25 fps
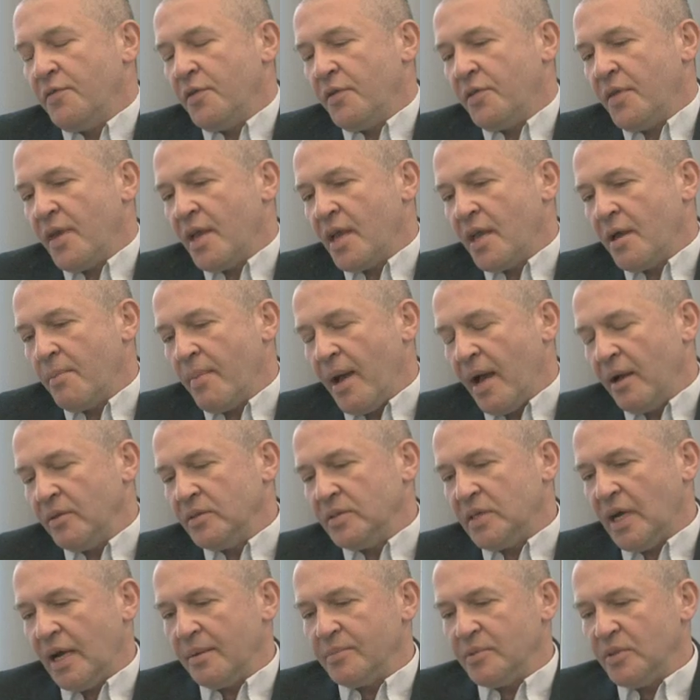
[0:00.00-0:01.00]
if you think
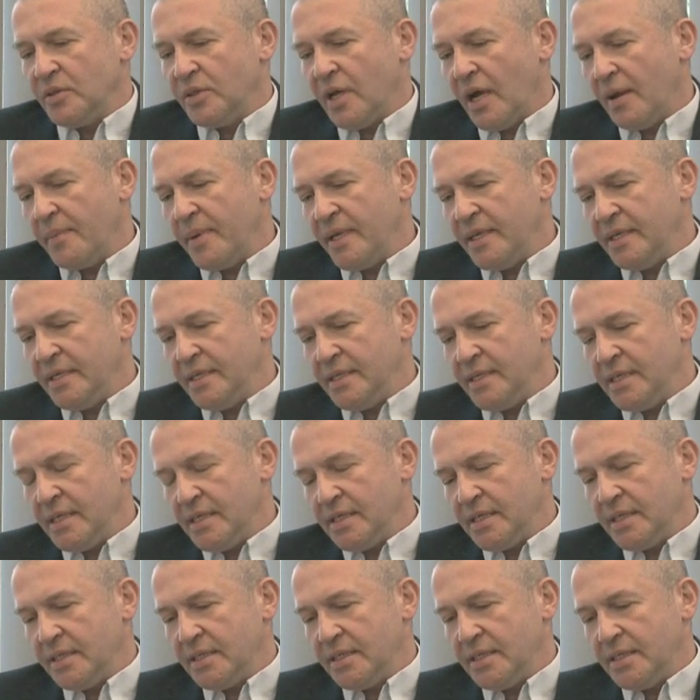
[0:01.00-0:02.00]
about type two diabetes,
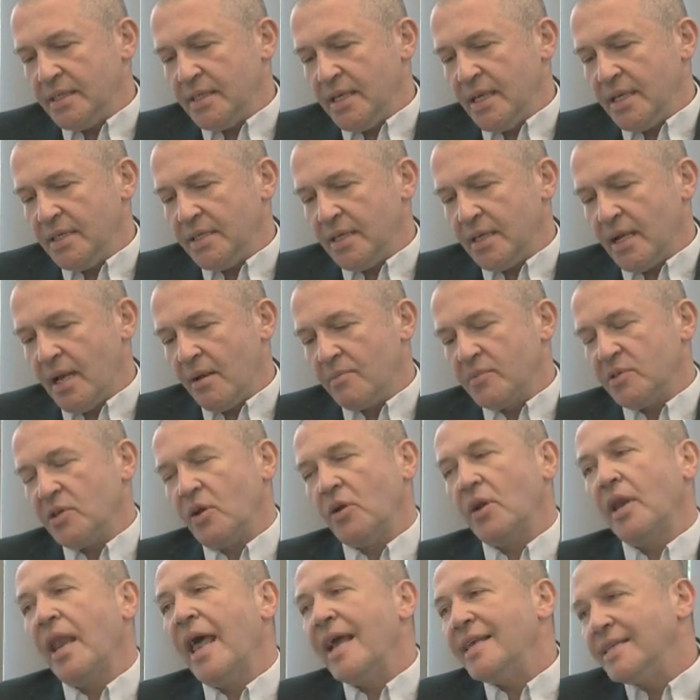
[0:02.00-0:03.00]
it's a disease that comes
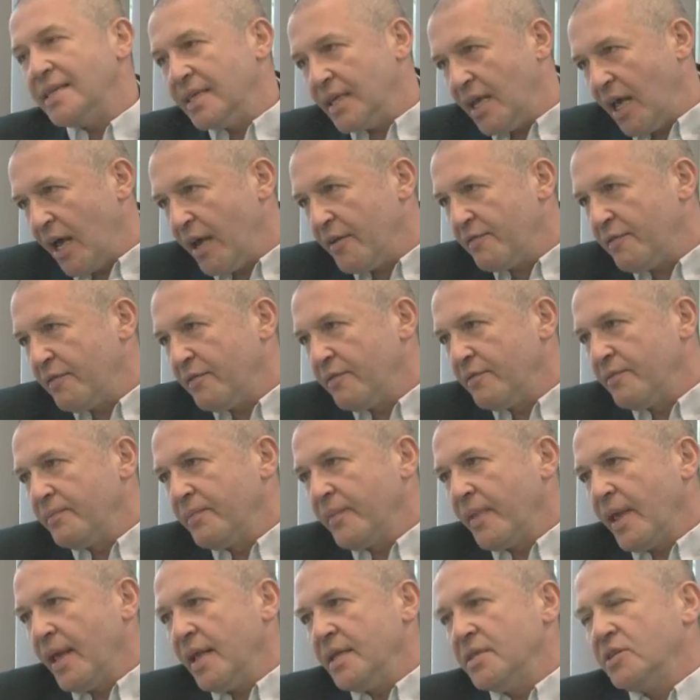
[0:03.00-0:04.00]
on late in life.
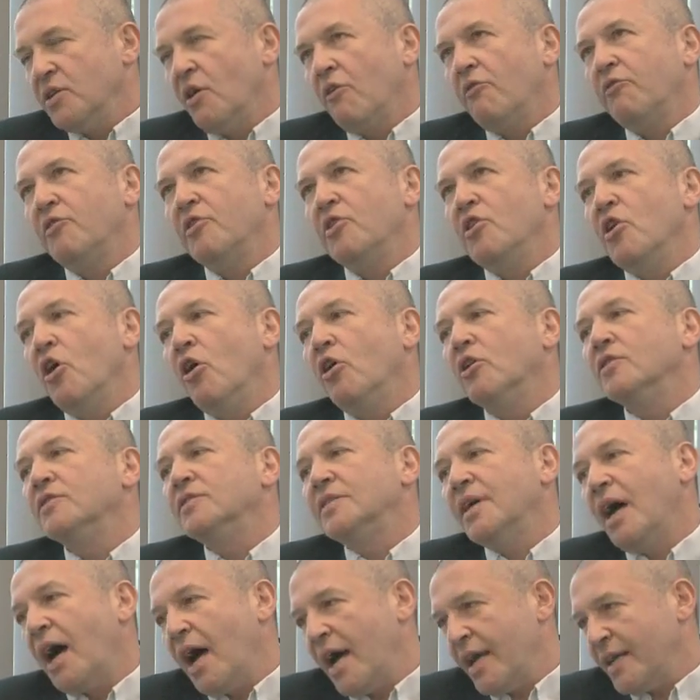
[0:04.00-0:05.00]
It's often
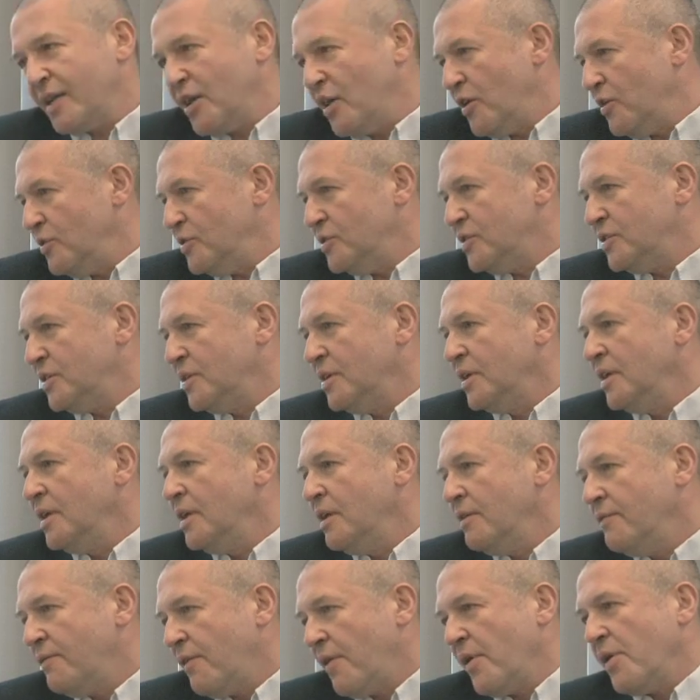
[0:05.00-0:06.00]
not diagnosed
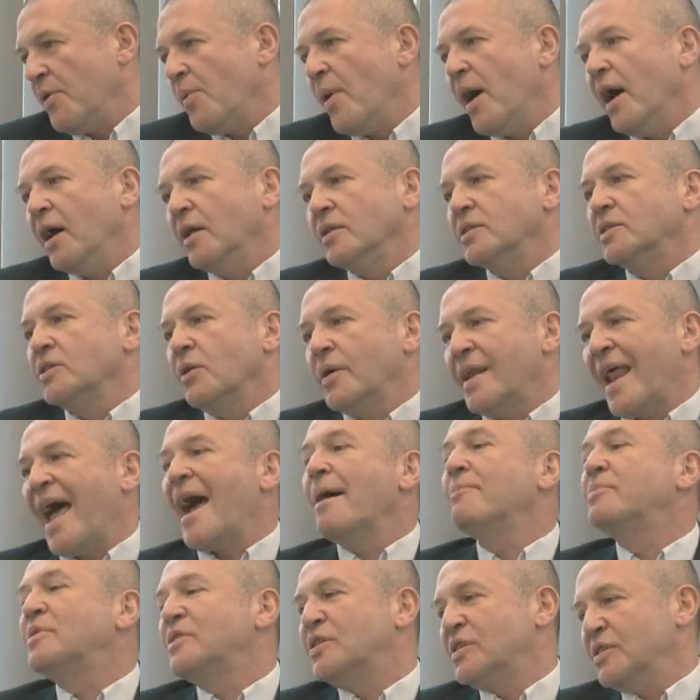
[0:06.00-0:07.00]
very well. So an
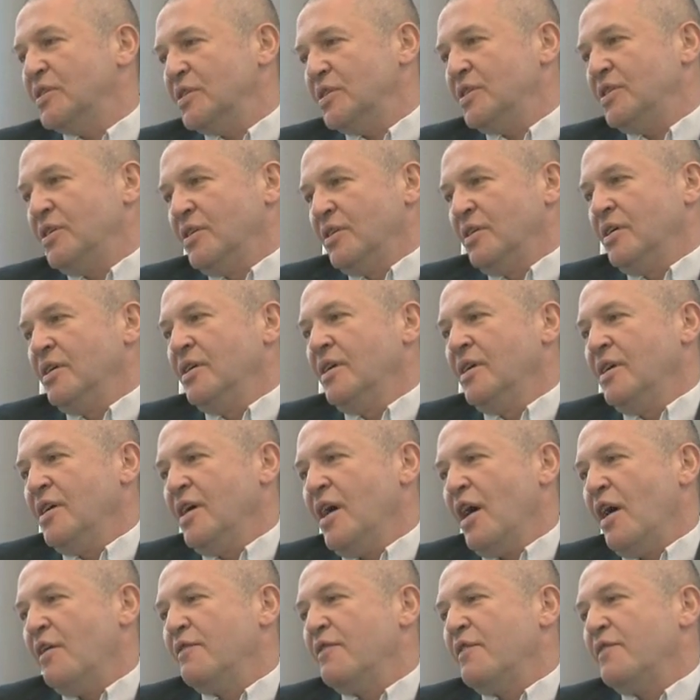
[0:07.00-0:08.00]
absence
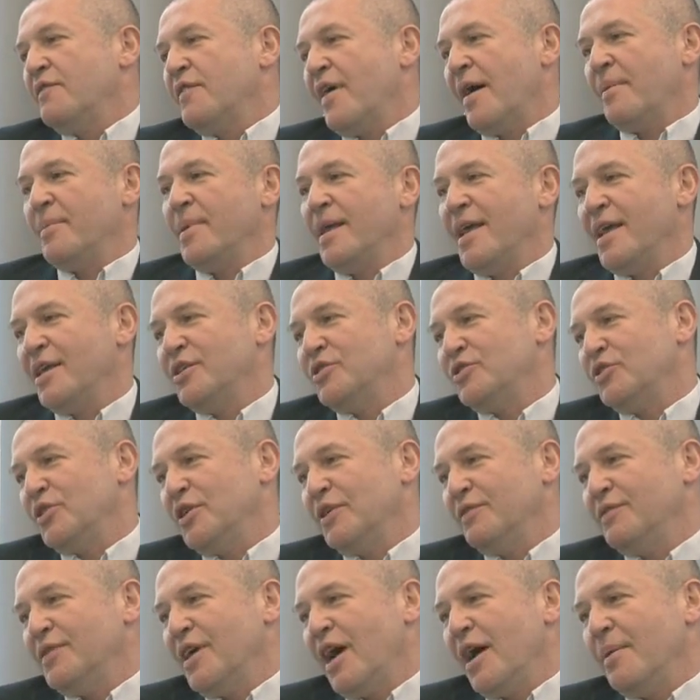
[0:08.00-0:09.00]
of a family
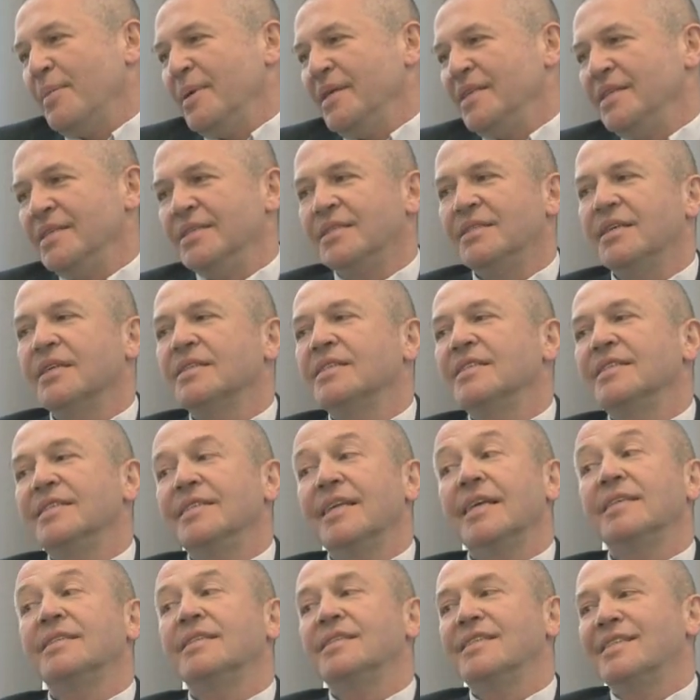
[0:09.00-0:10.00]
history of diabetes doesn't
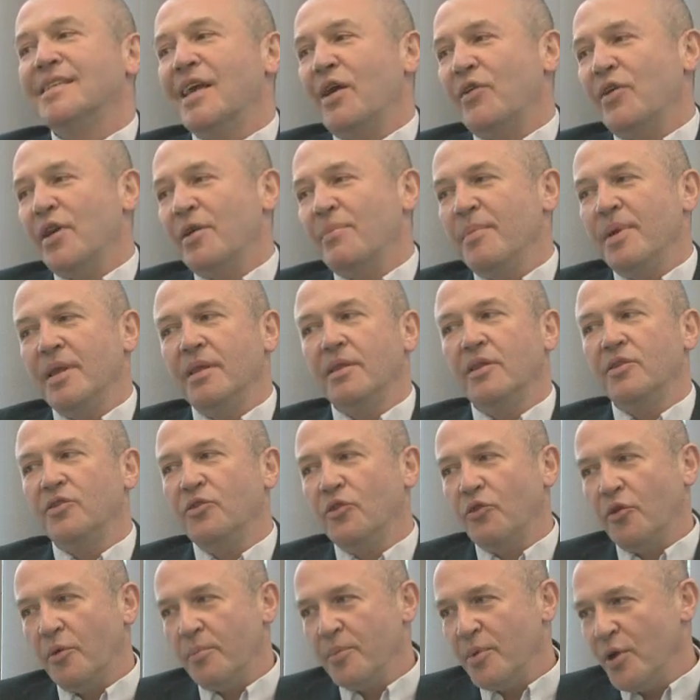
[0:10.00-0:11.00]
necessarily mean that
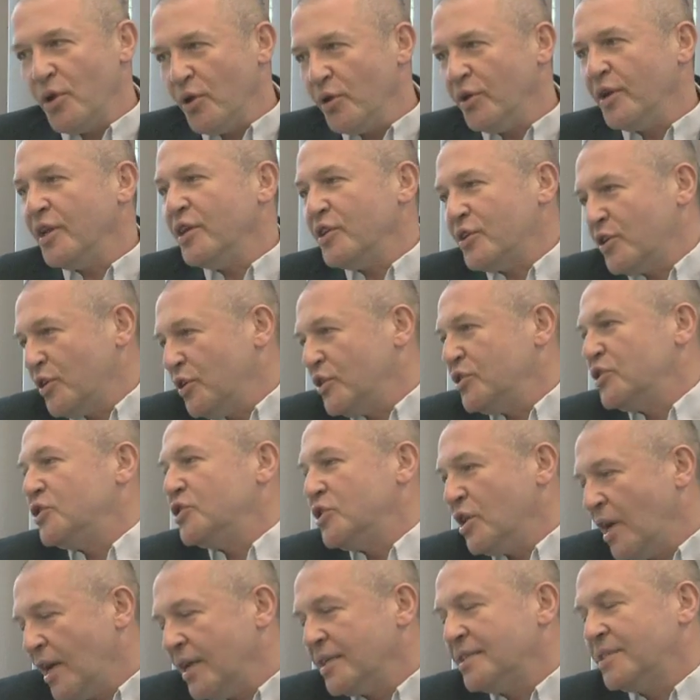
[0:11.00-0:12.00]
you're immune. It could
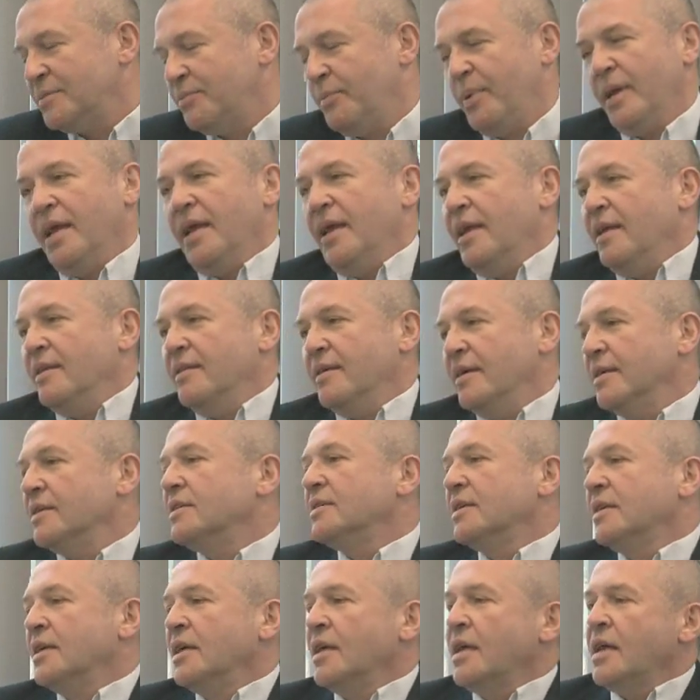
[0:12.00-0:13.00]
just be
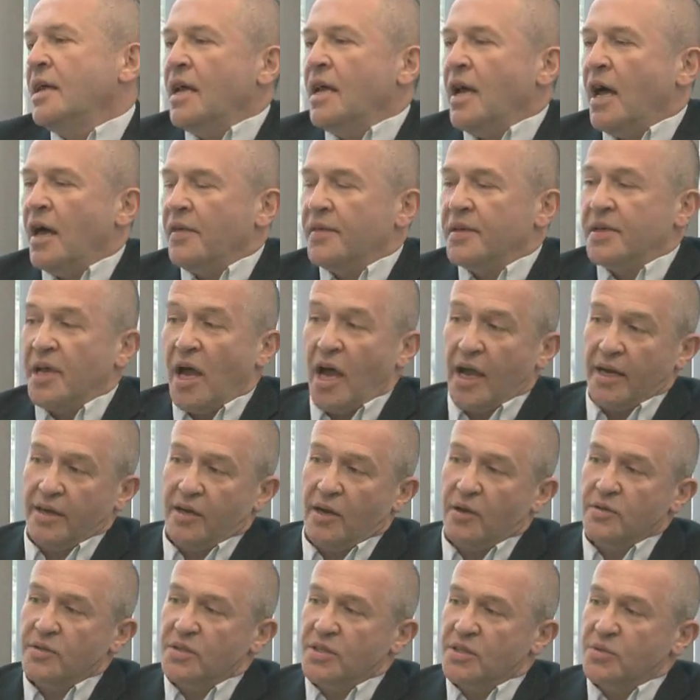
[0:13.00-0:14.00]
that uh, the
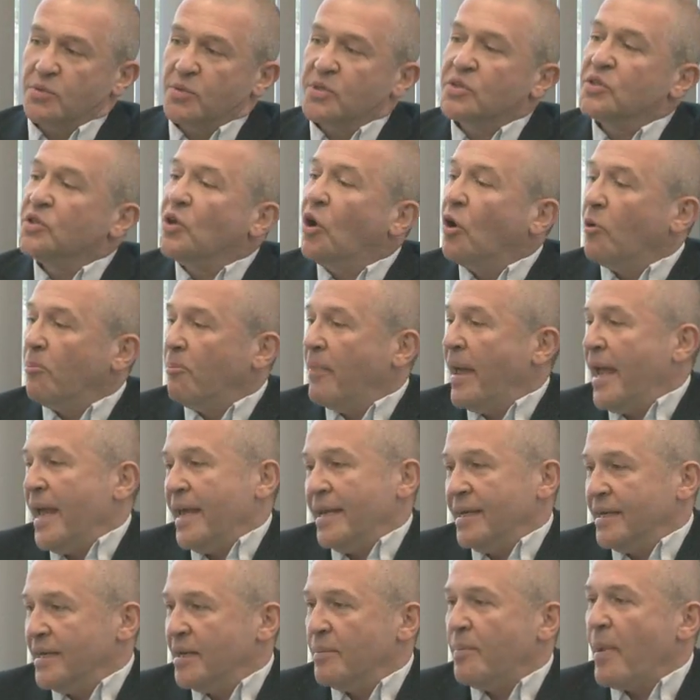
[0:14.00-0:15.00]
diagnosis was not
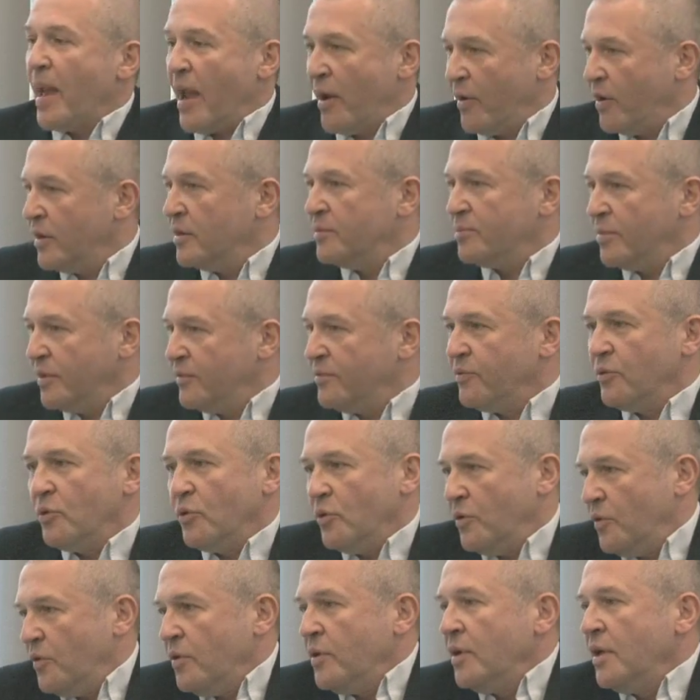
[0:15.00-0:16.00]
made in a parent
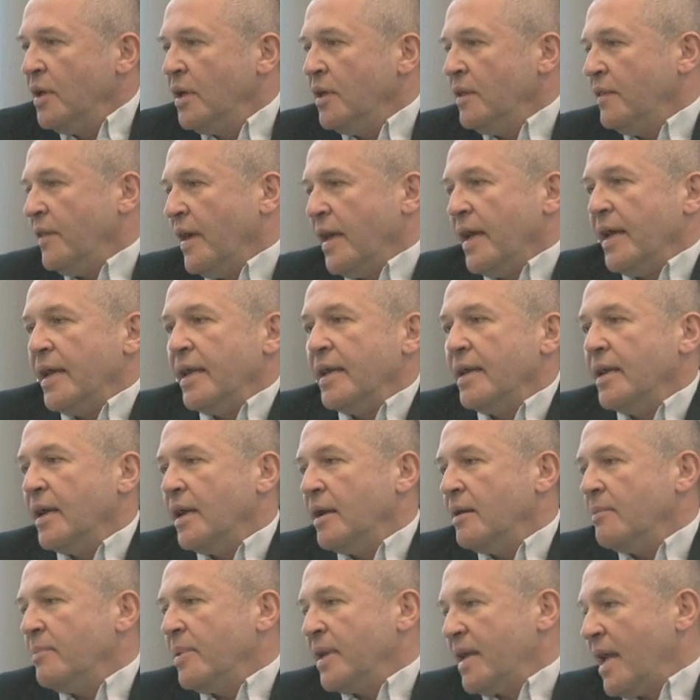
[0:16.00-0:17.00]
before they
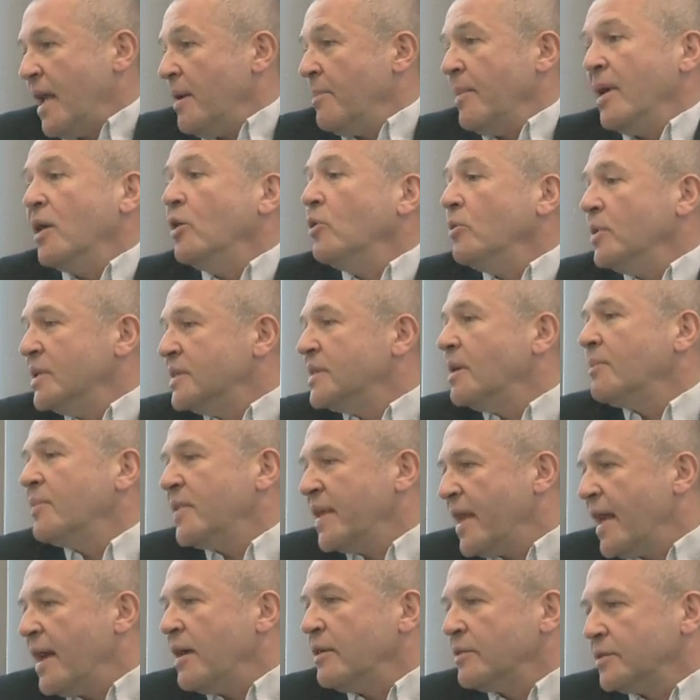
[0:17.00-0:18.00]
uh, became ill with
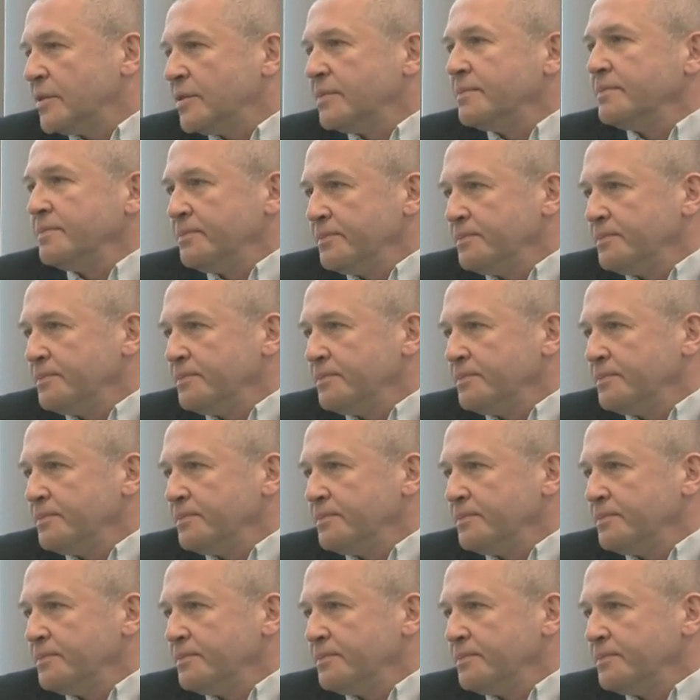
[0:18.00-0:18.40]
something else.